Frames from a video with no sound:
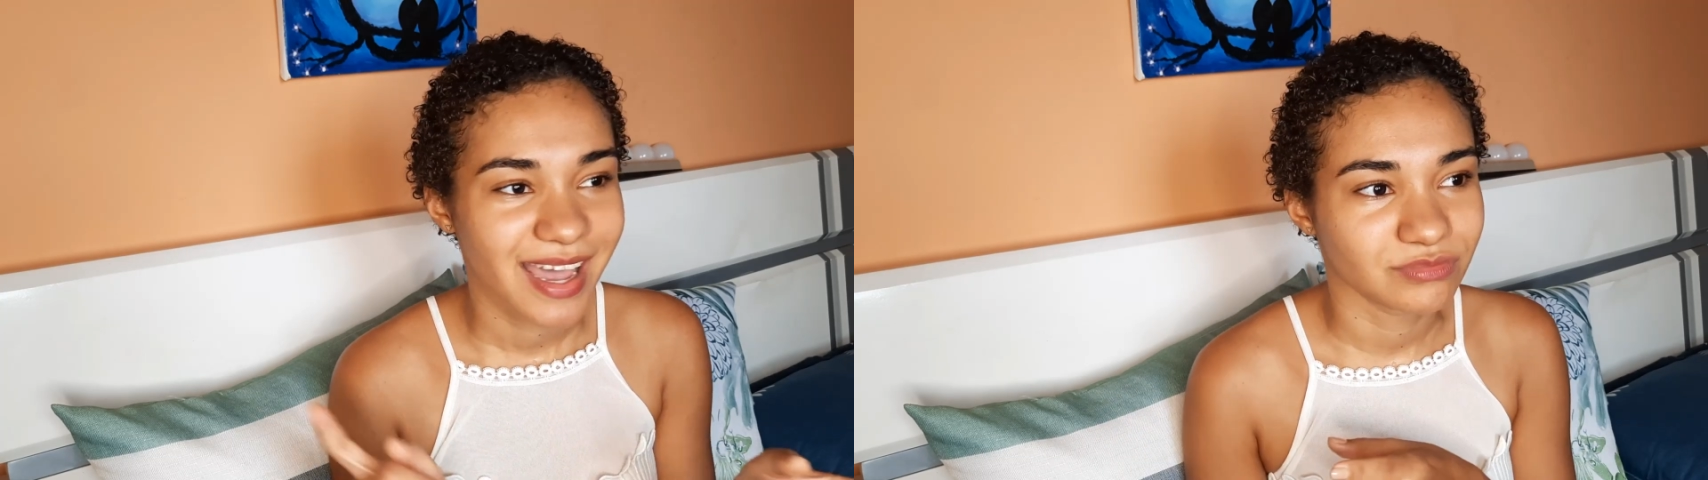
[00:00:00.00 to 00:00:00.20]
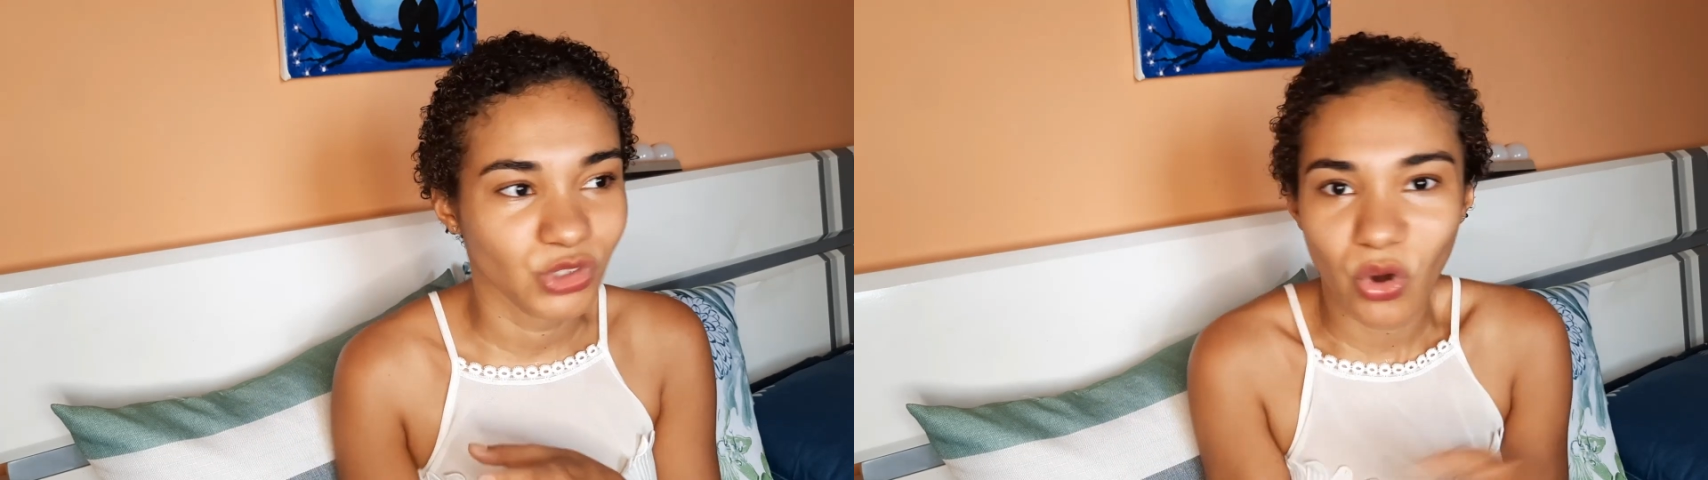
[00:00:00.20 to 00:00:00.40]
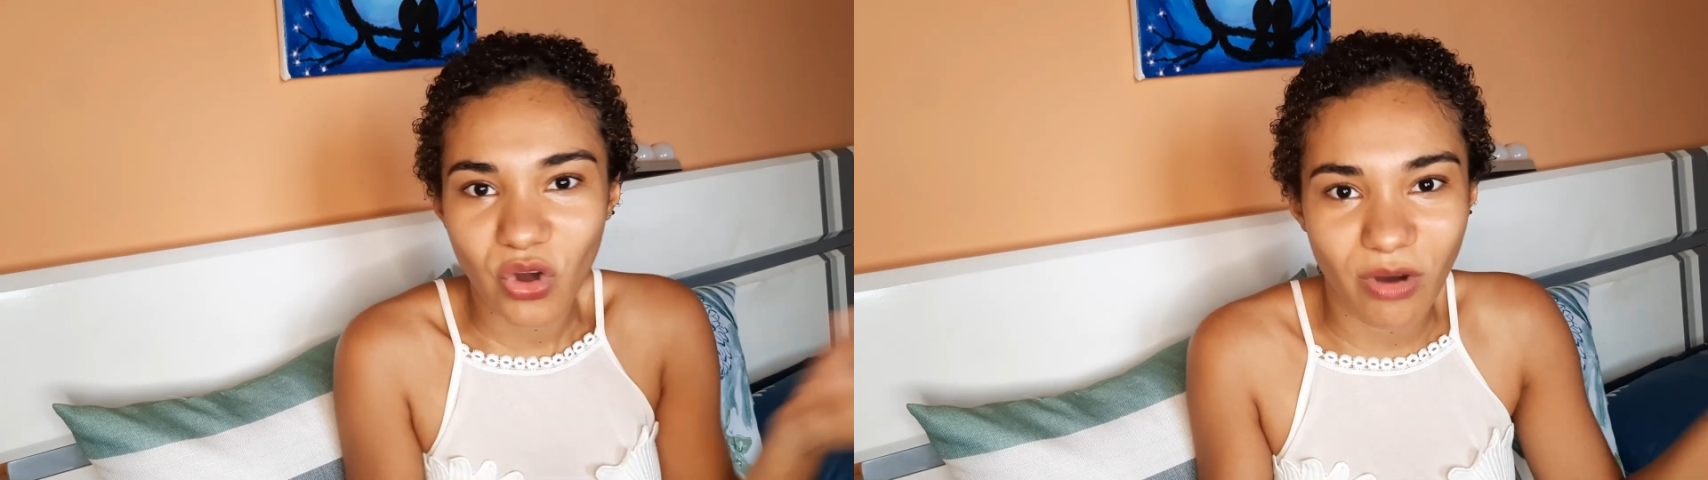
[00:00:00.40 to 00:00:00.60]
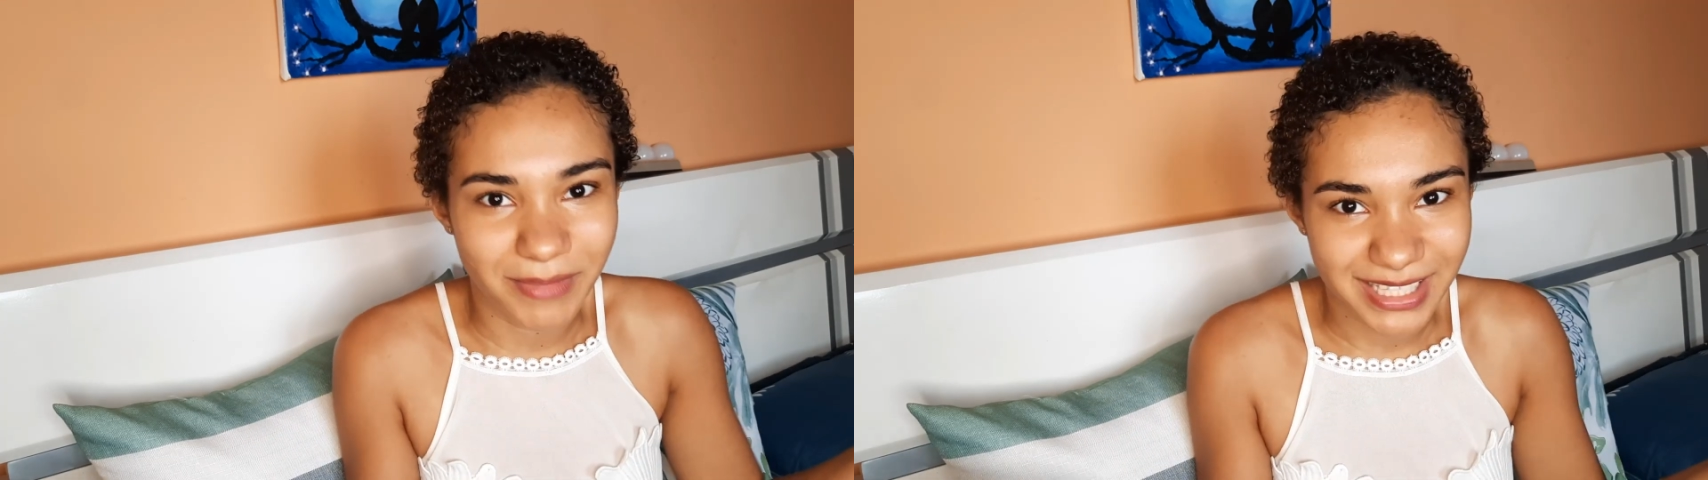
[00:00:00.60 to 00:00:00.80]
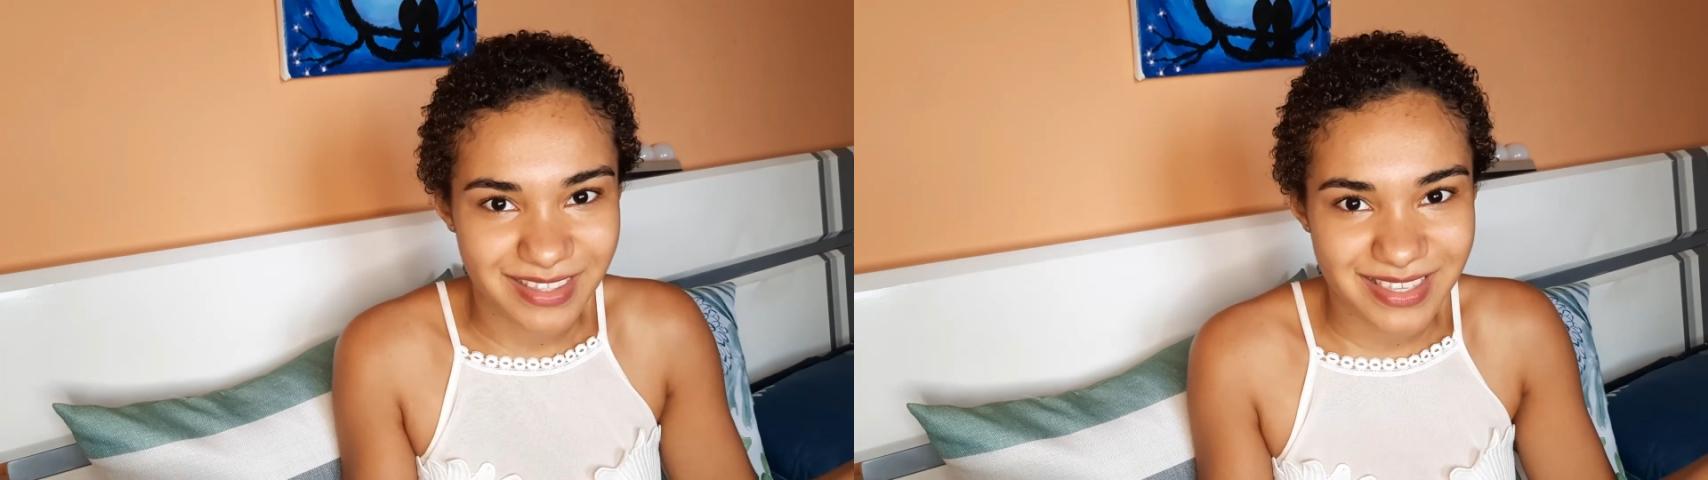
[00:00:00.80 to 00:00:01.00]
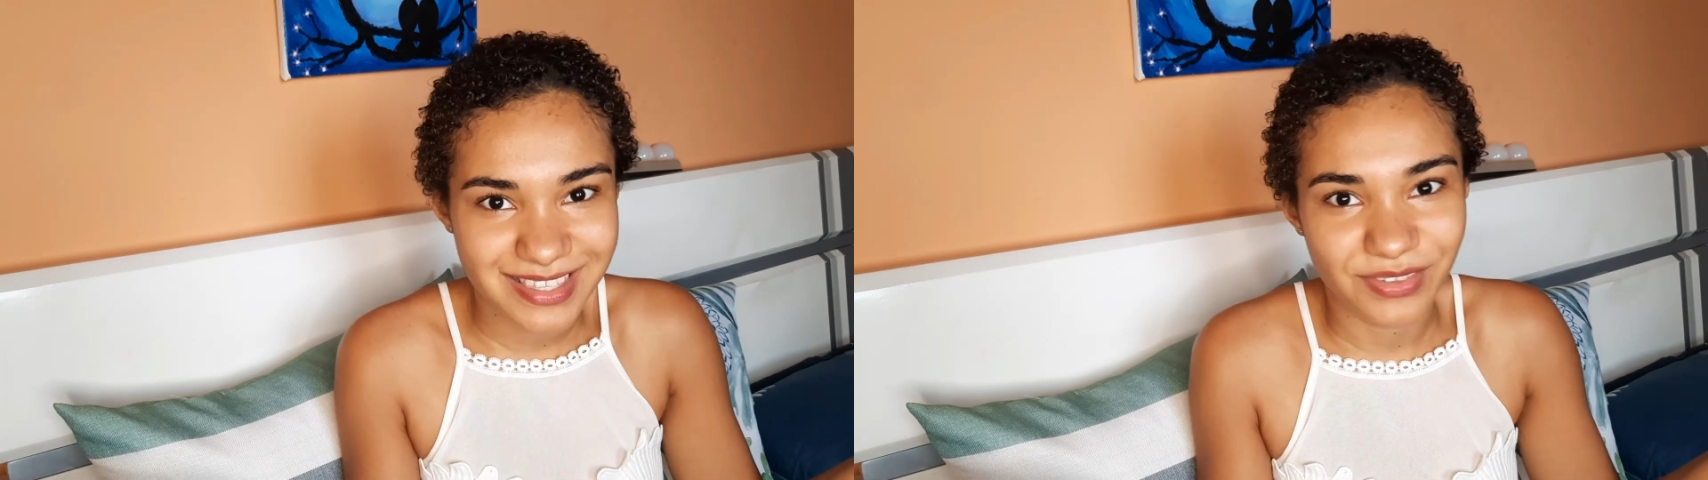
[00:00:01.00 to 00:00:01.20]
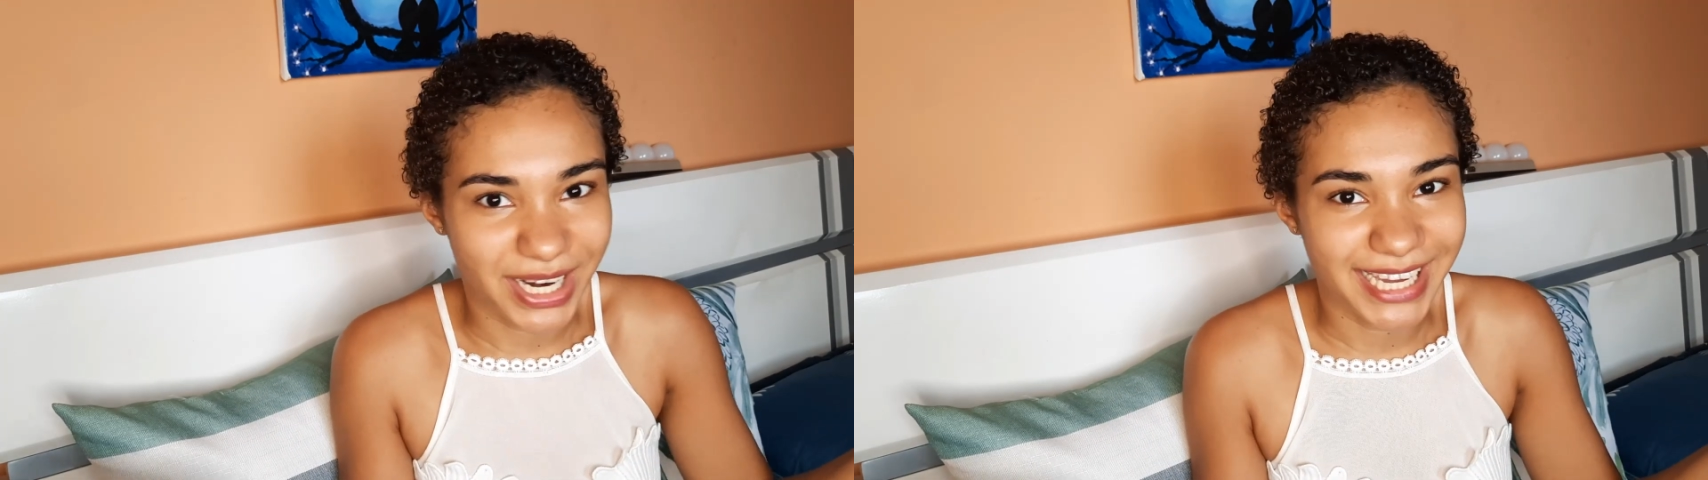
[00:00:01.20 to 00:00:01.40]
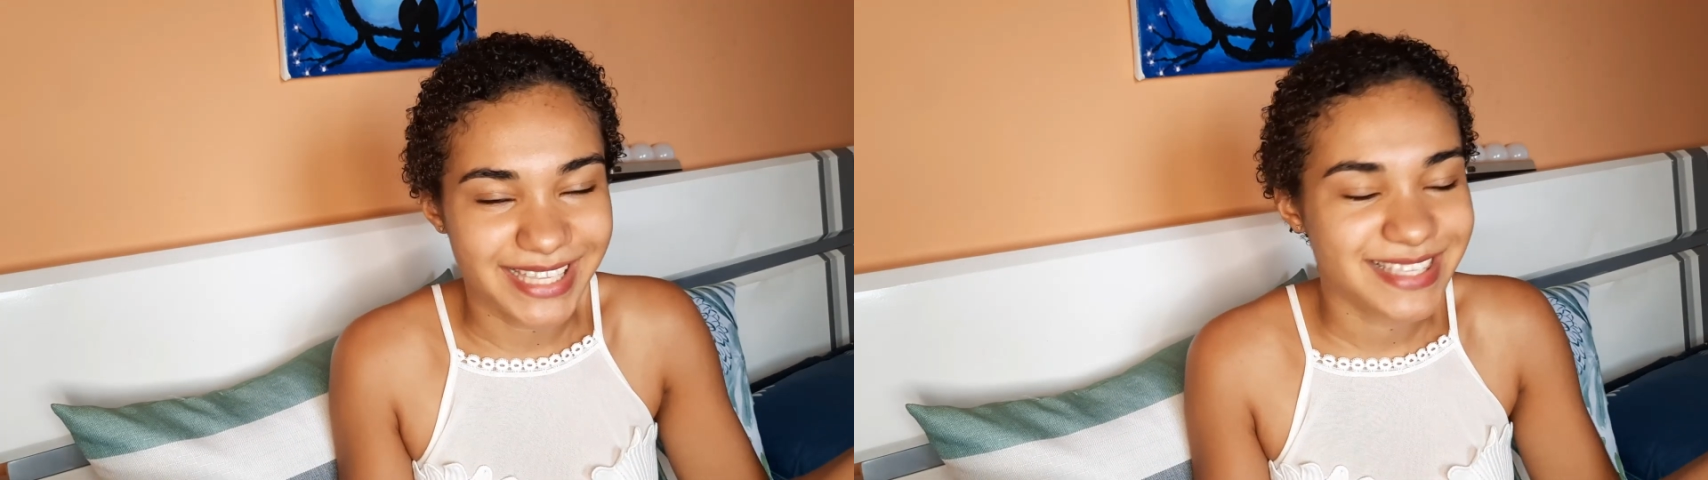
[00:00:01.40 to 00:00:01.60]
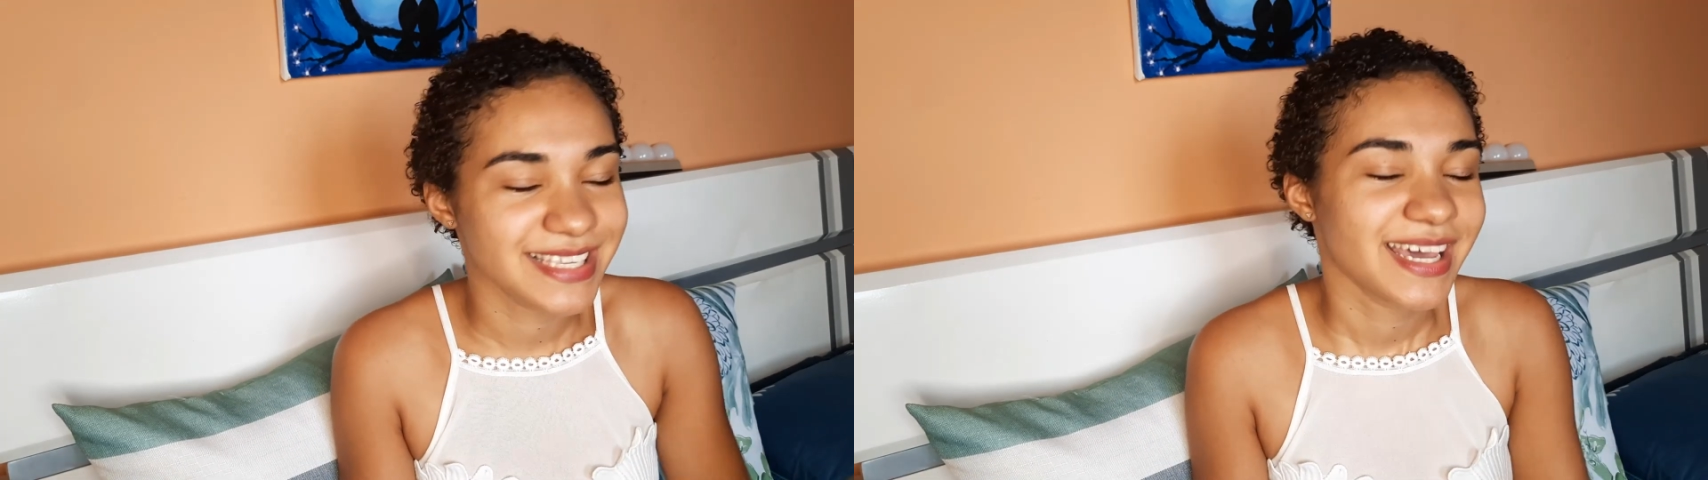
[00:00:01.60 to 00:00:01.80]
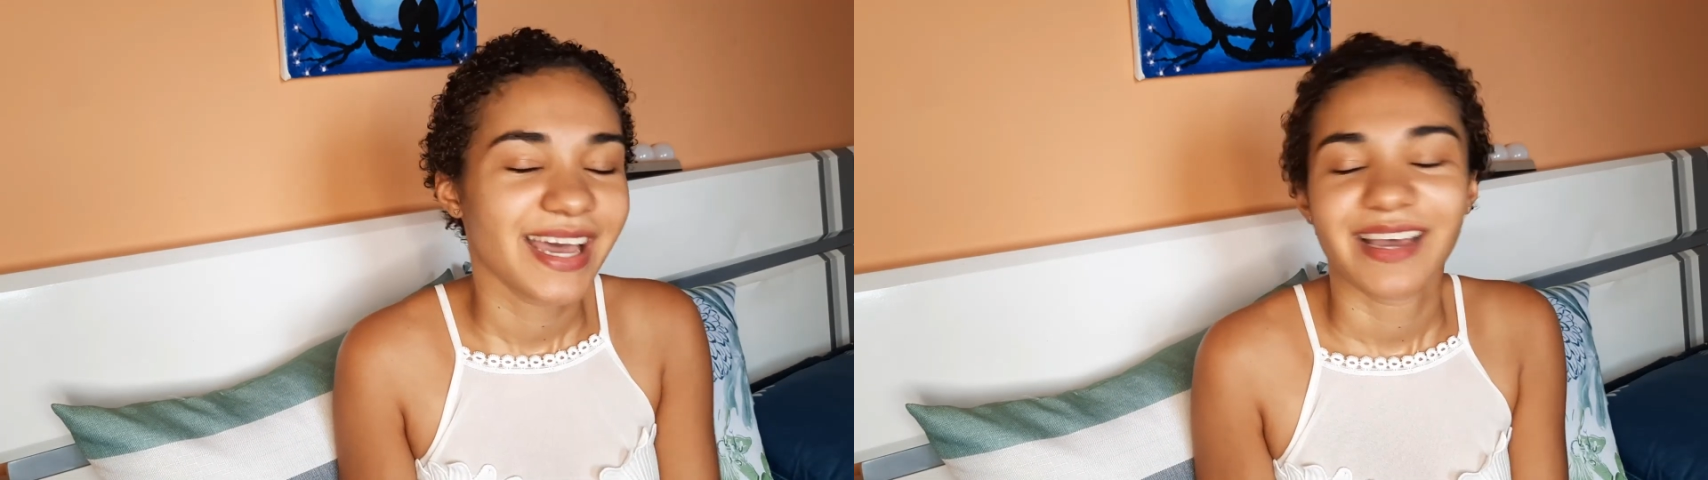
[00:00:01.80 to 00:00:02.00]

no comments, right?